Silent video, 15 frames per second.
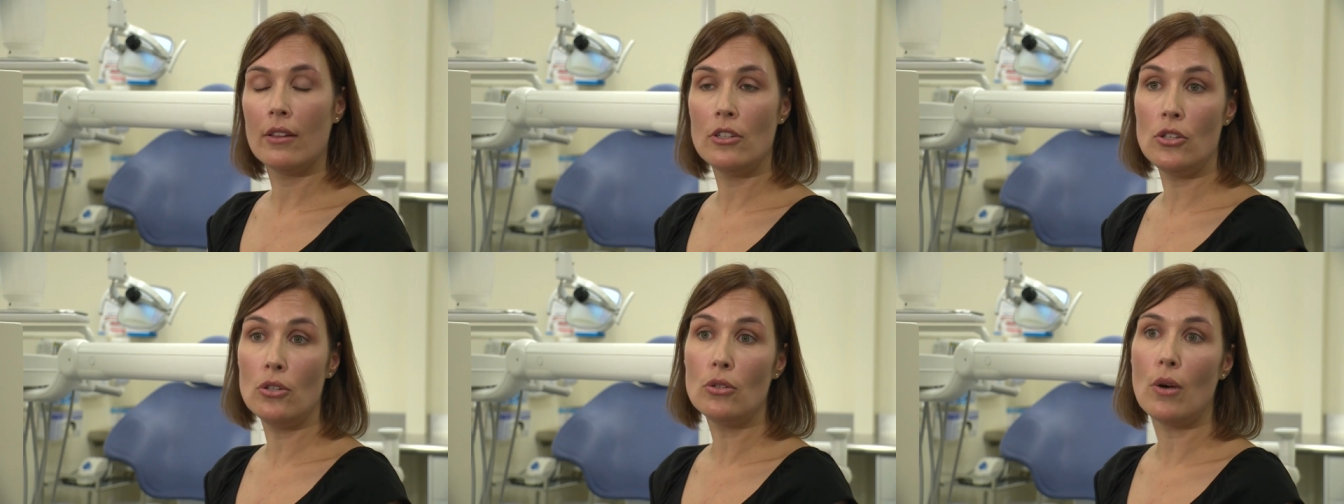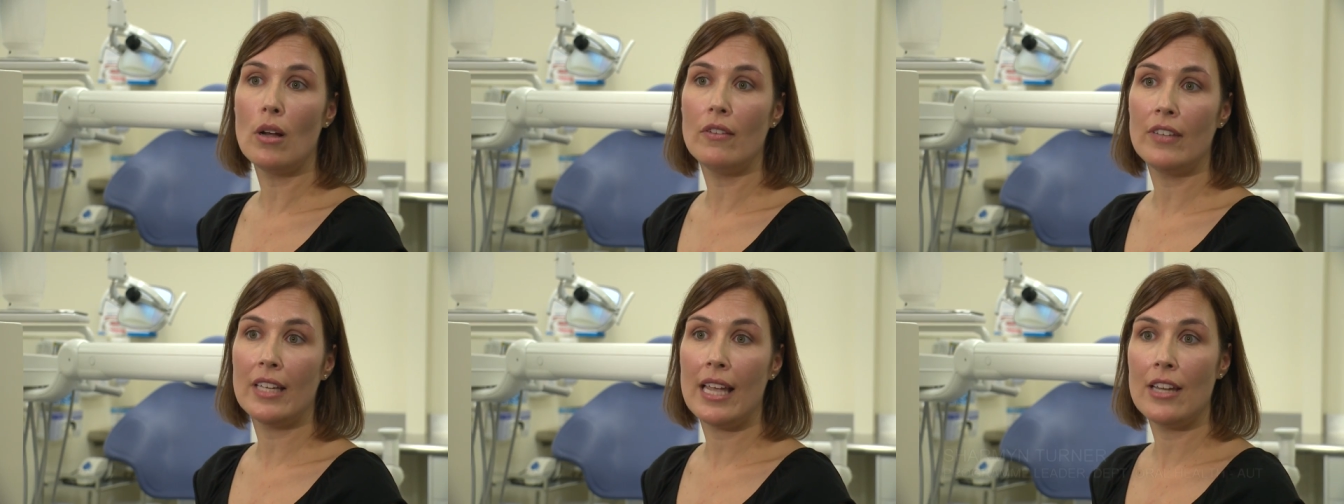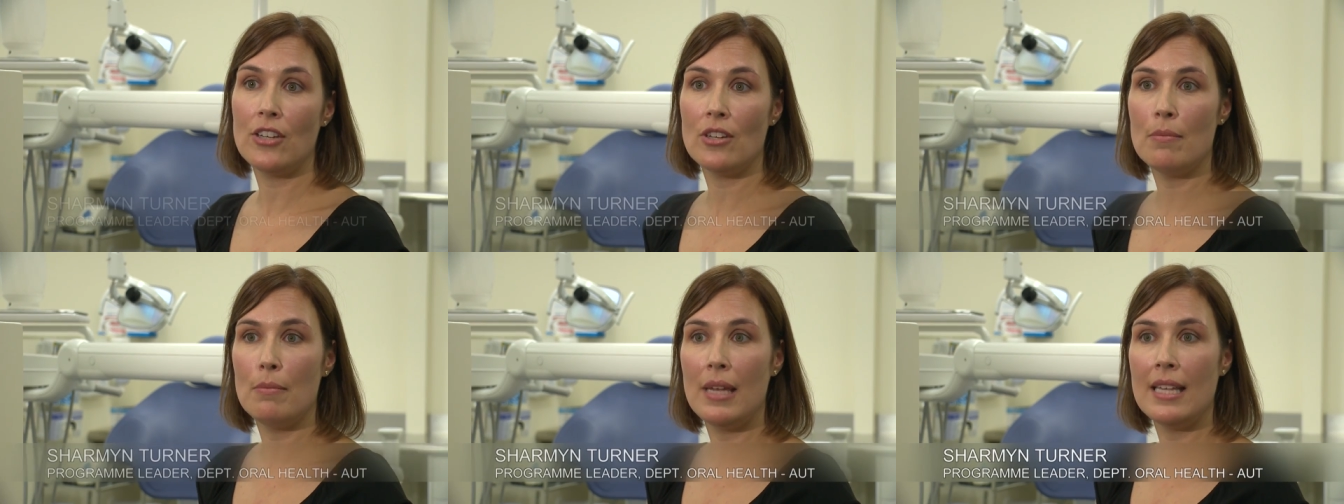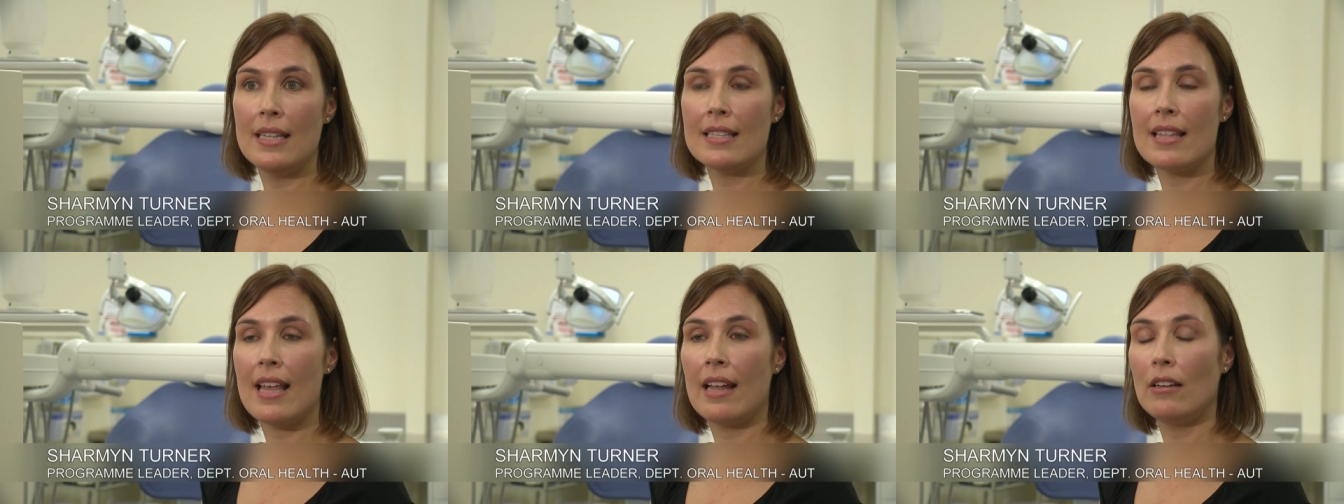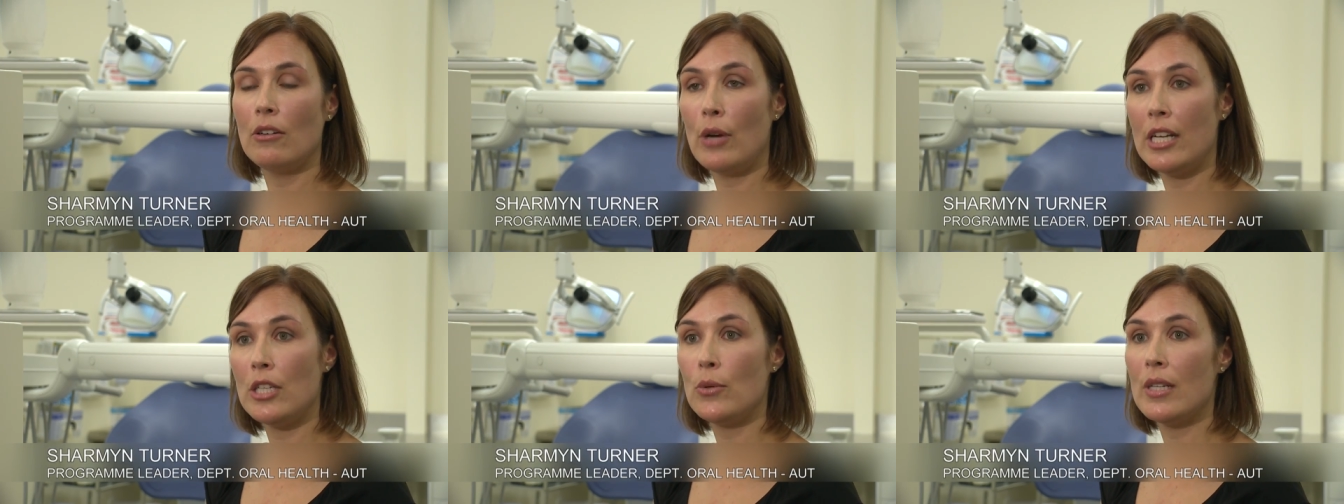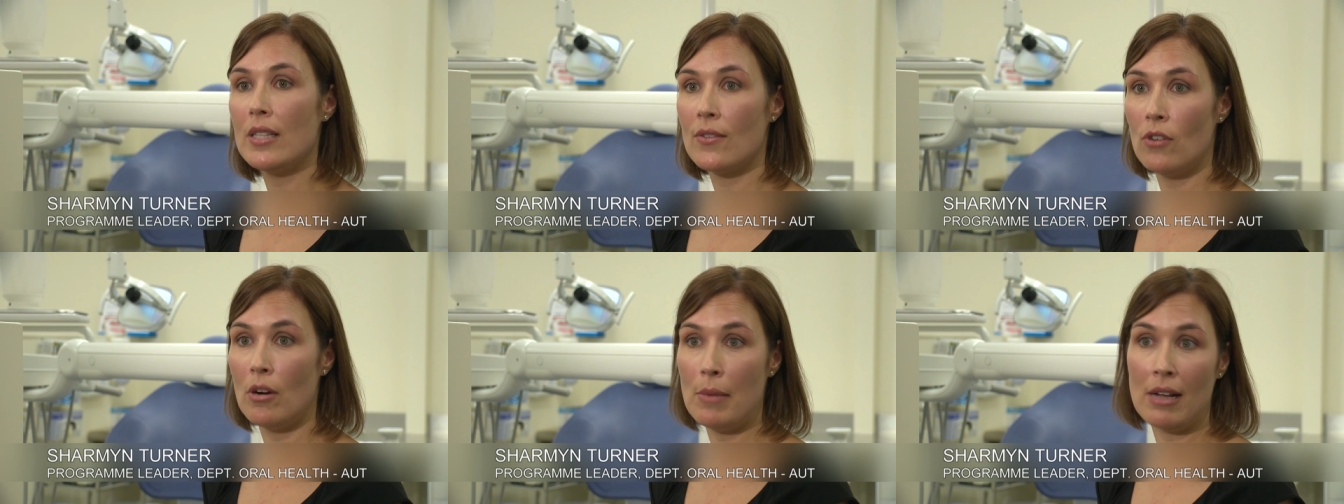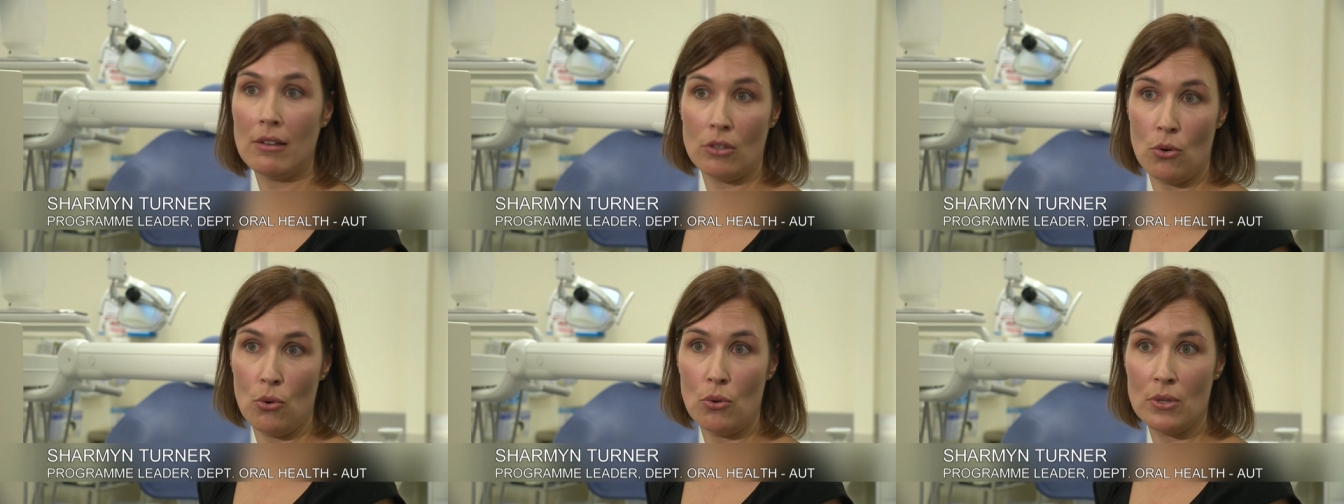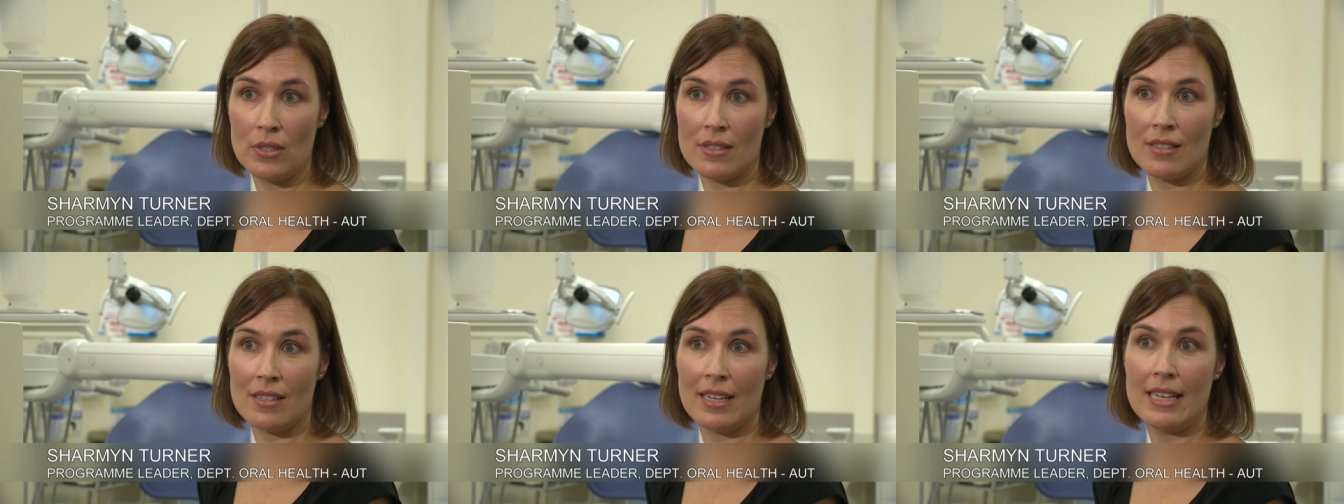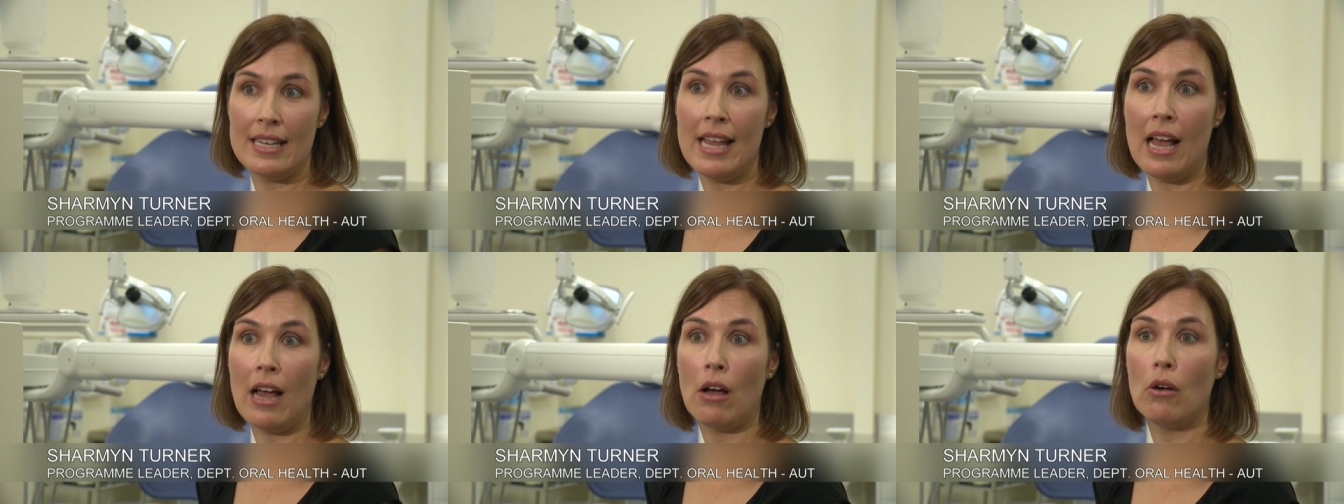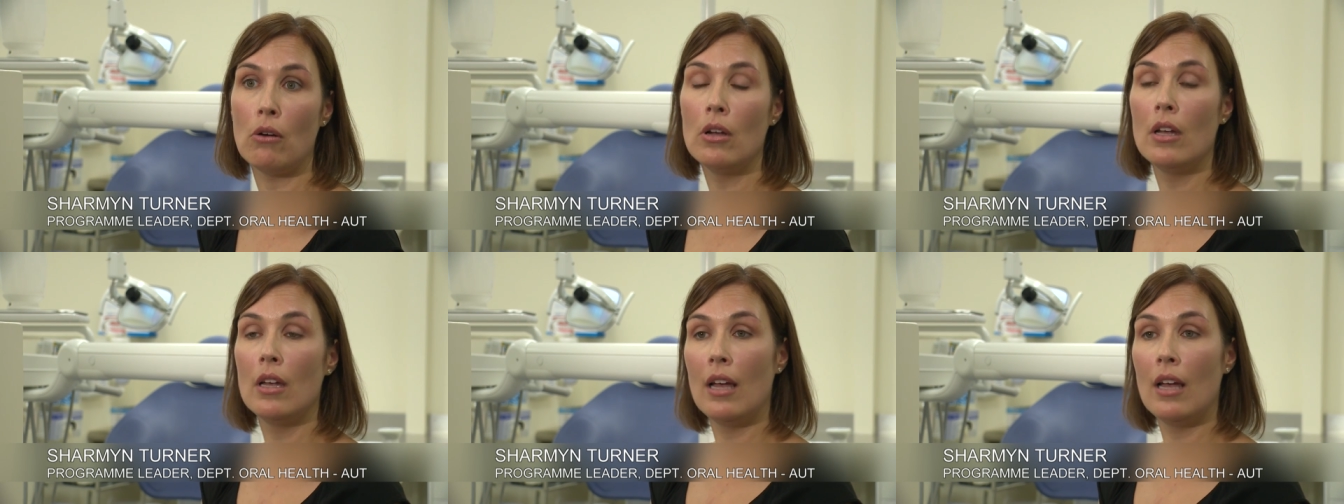The dual qualification means that graduates from our course can now